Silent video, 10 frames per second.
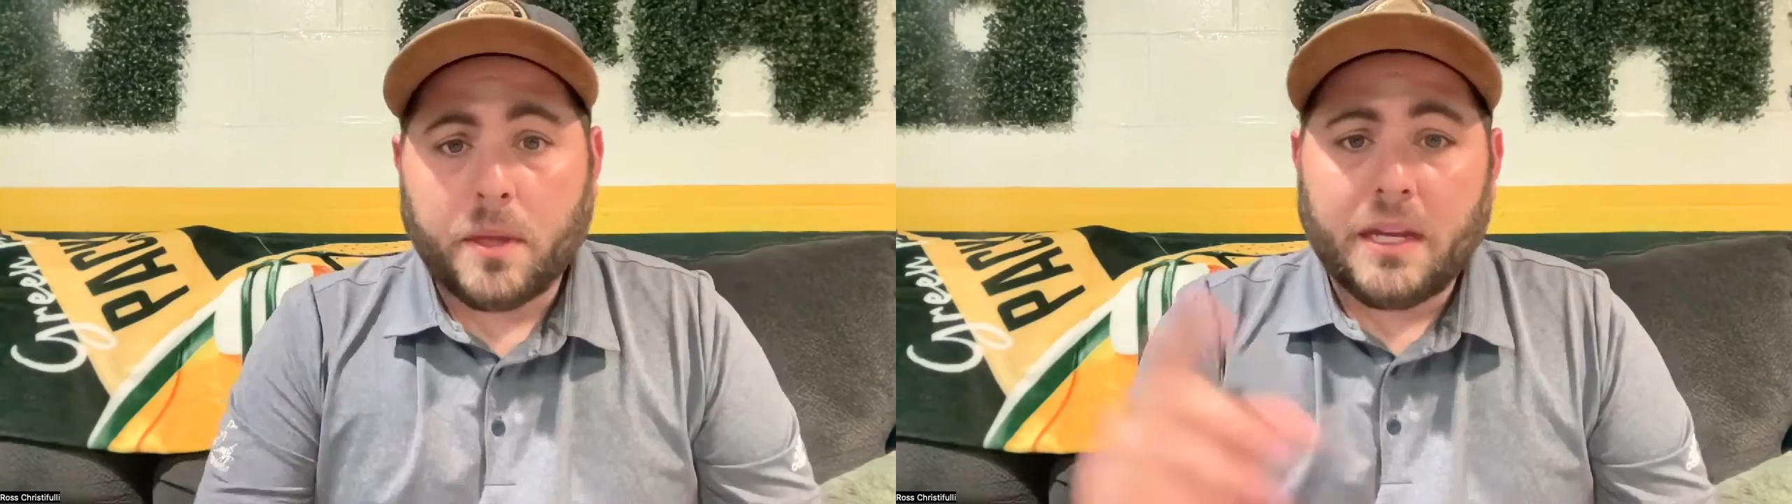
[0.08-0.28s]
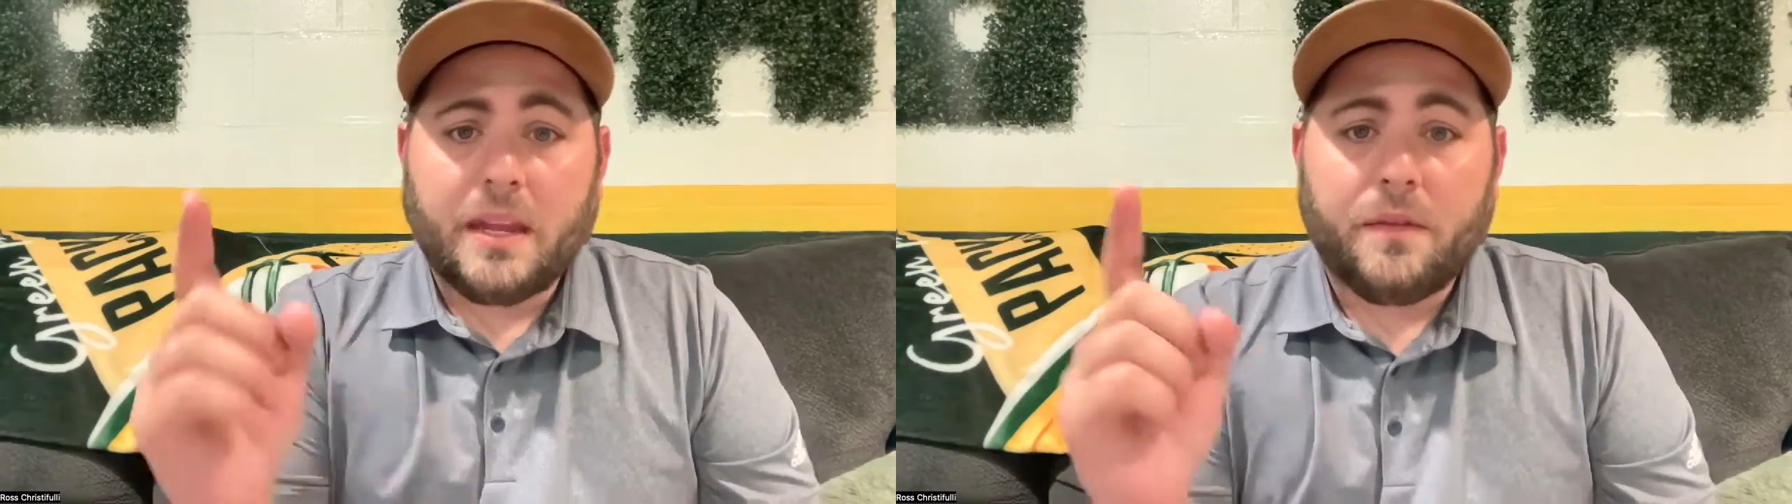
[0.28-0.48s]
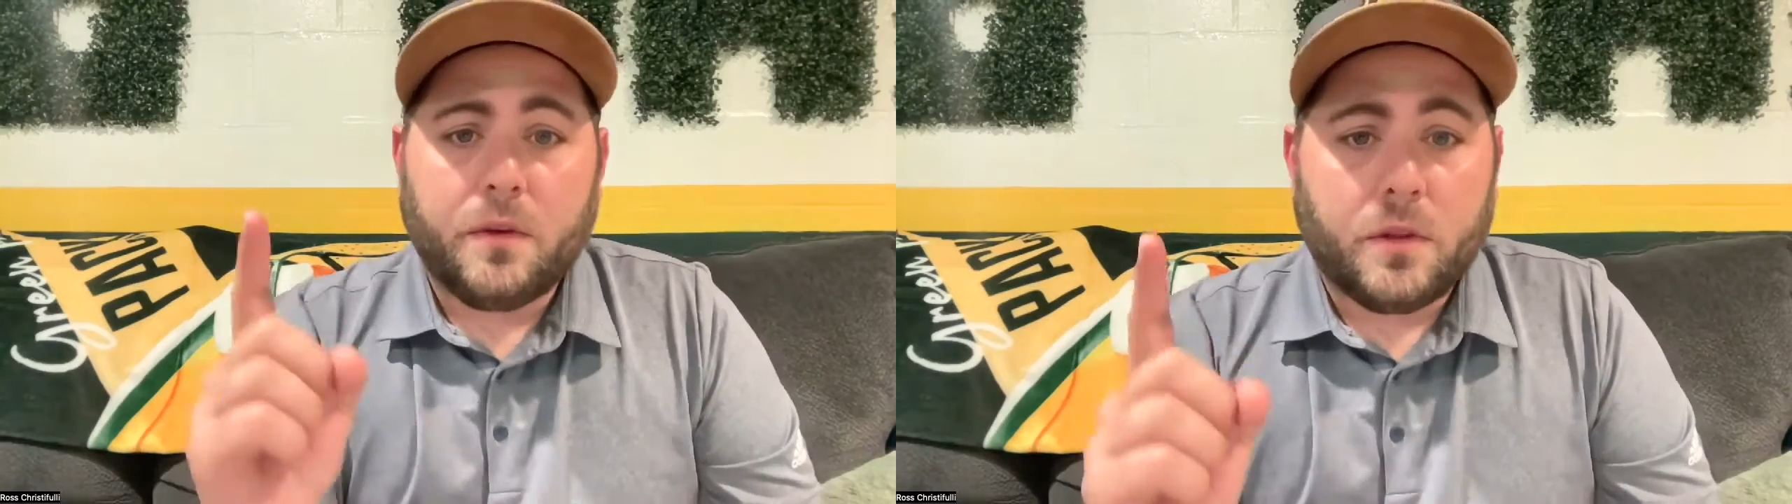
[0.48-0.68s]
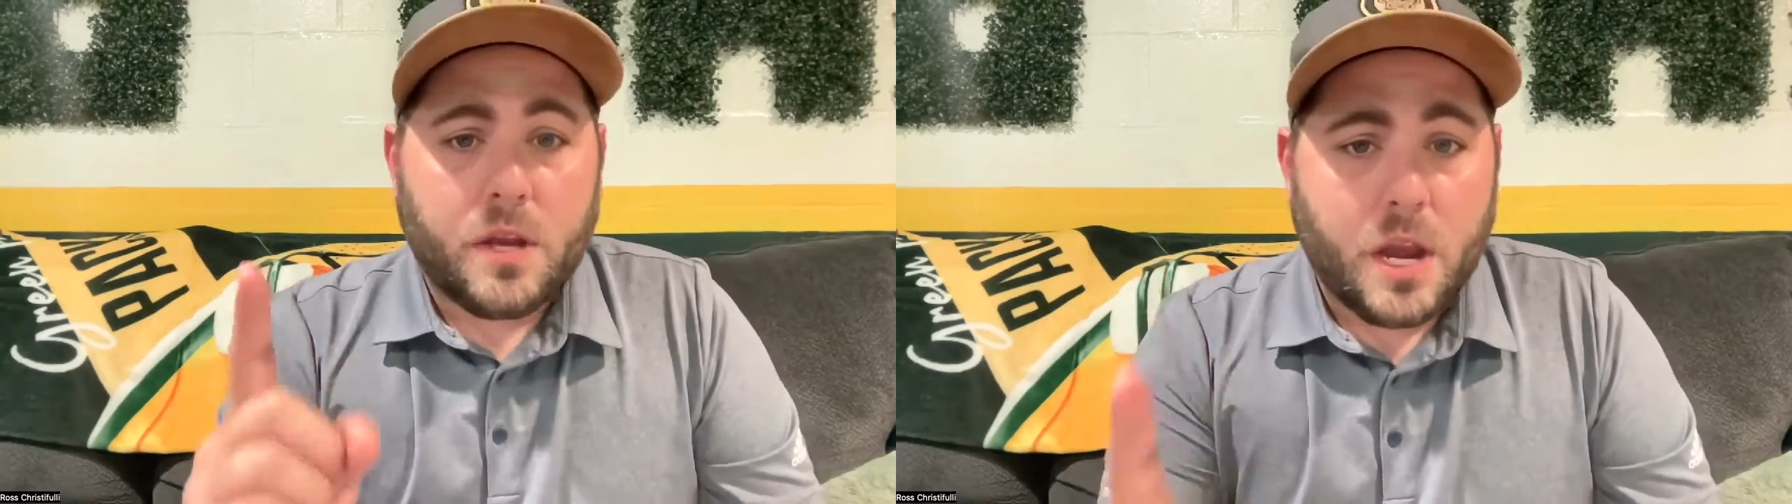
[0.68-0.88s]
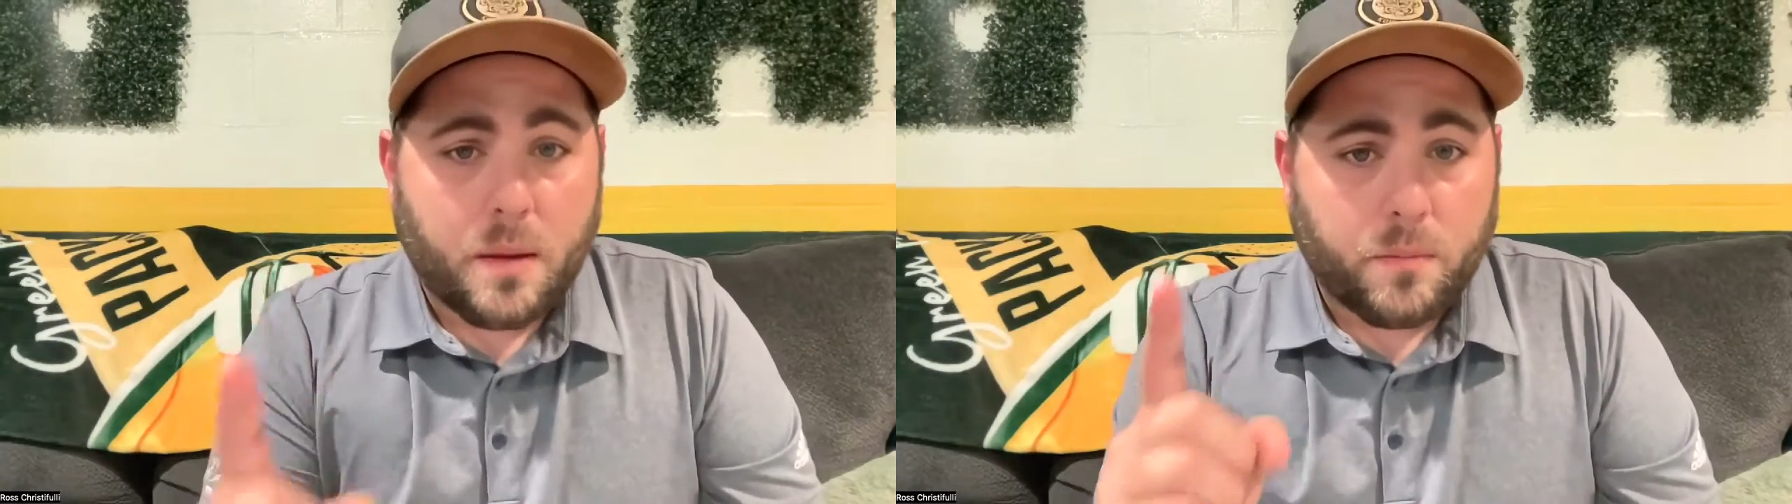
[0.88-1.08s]
going to give you the
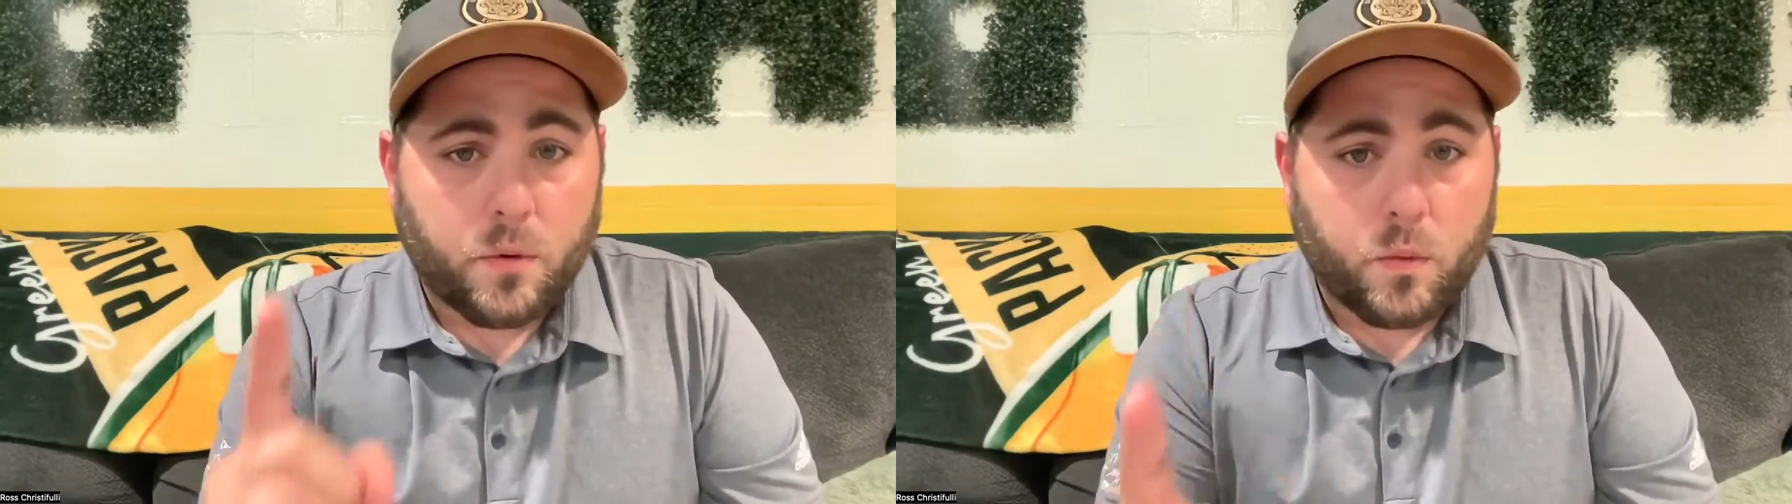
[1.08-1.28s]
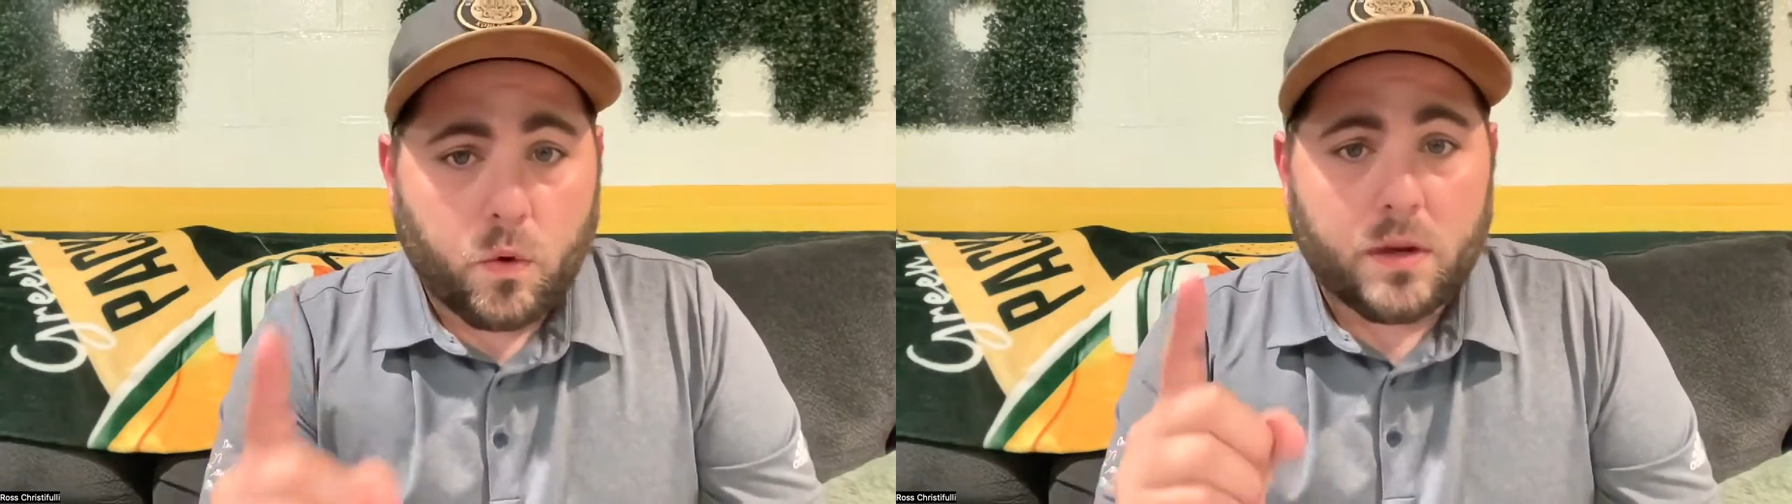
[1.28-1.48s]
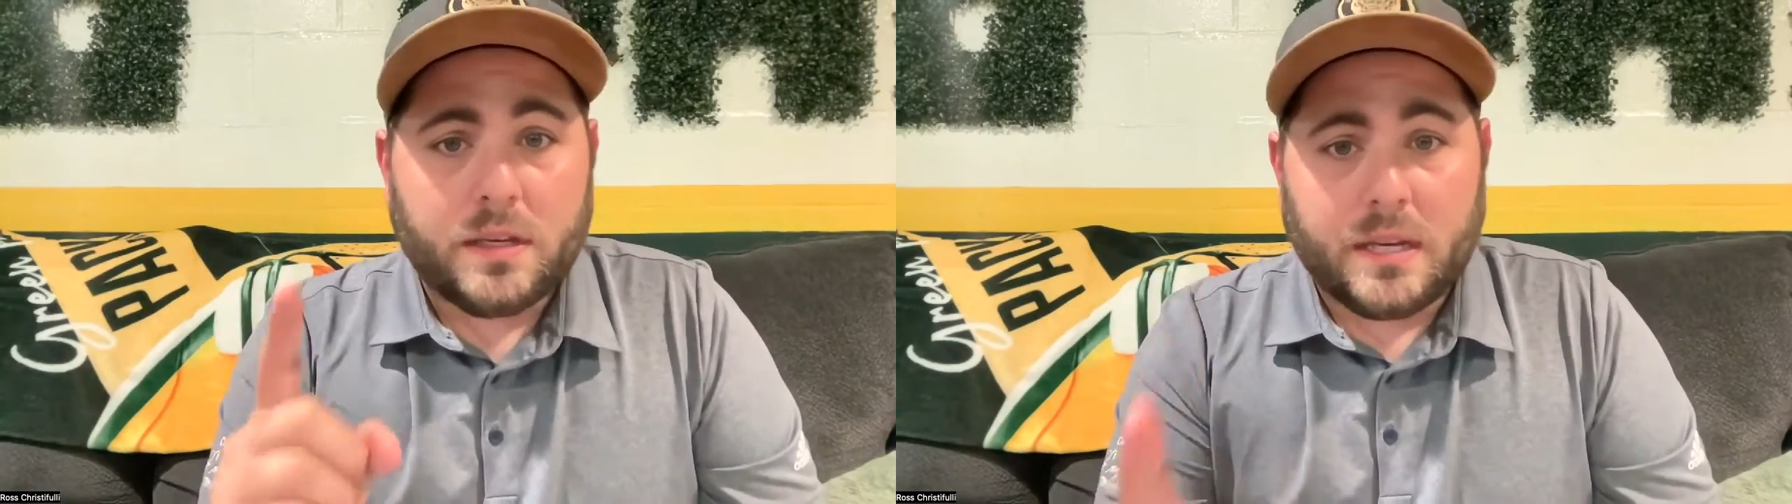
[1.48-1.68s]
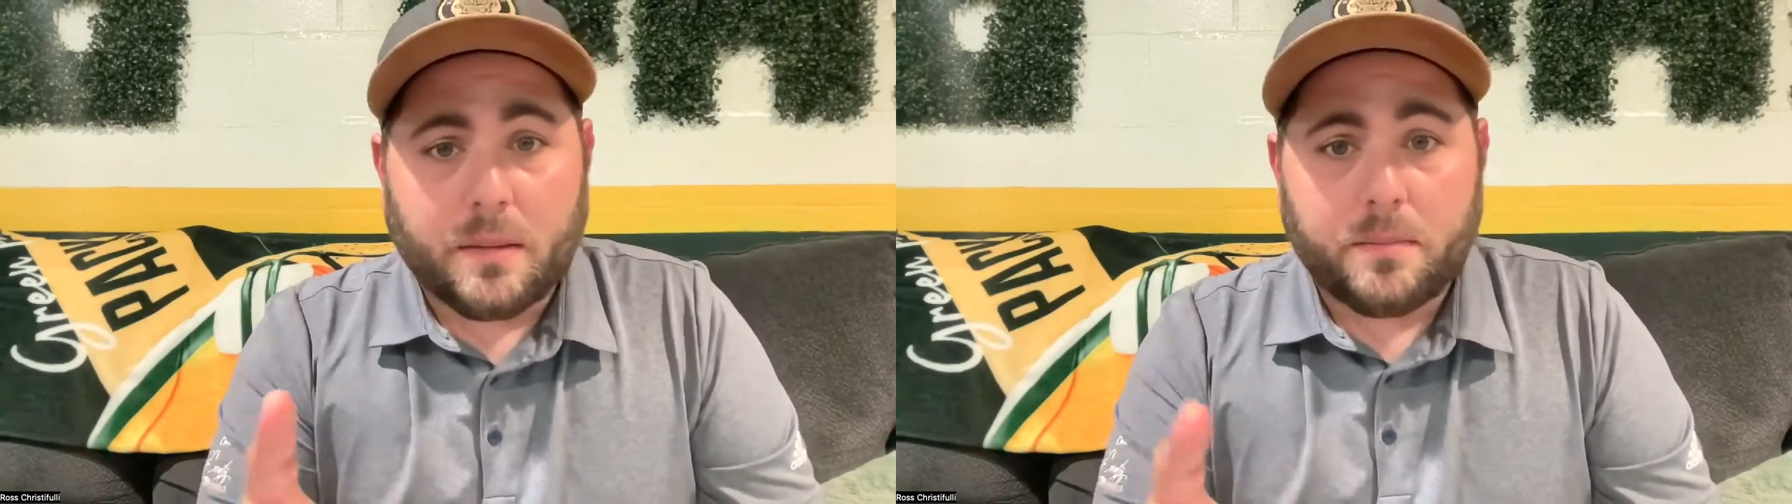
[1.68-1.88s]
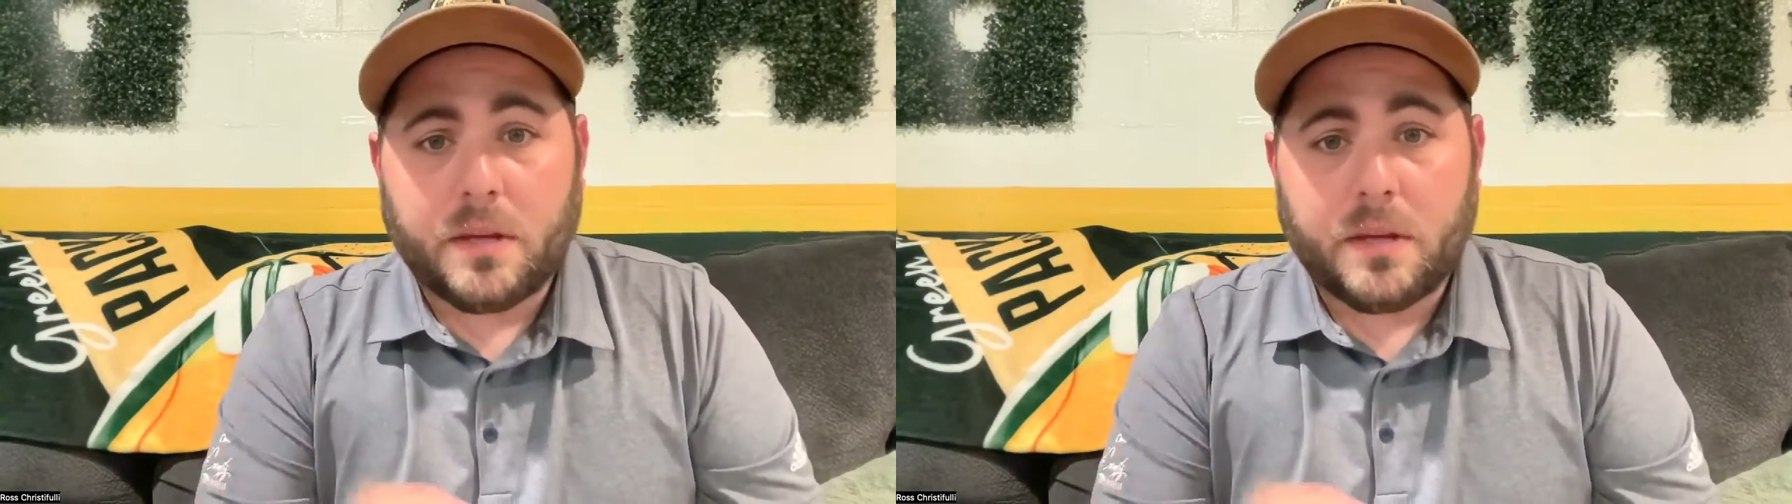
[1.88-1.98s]
number one tip